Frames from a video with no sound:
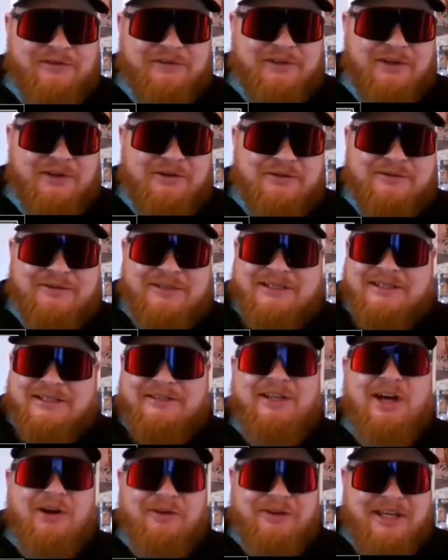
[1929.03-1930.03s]
So
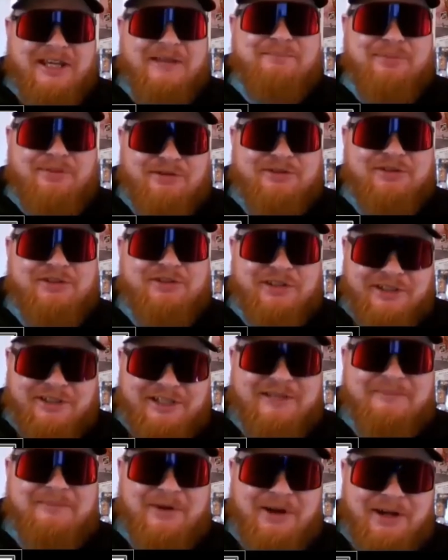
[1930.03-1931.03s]
y'all keep pushing.
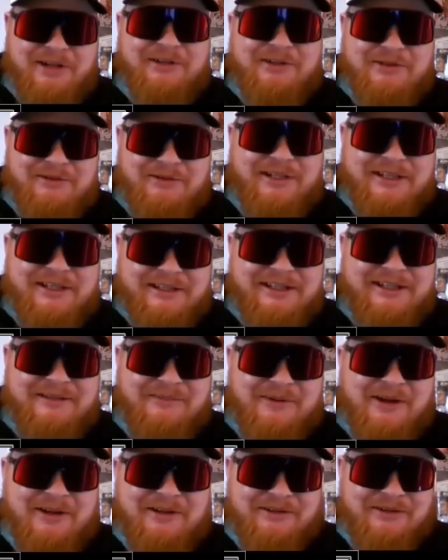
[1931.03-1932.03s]
Keep on doing it.
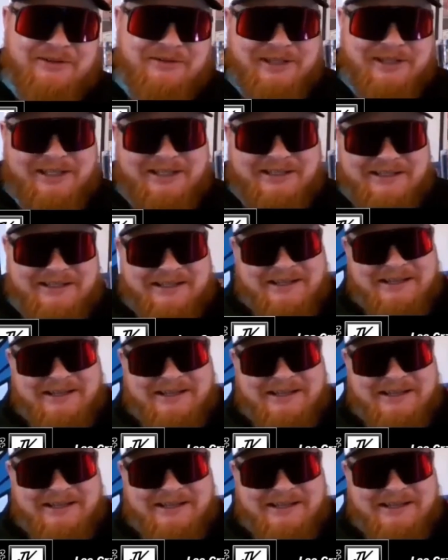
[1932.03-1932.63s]
Keep on doing it.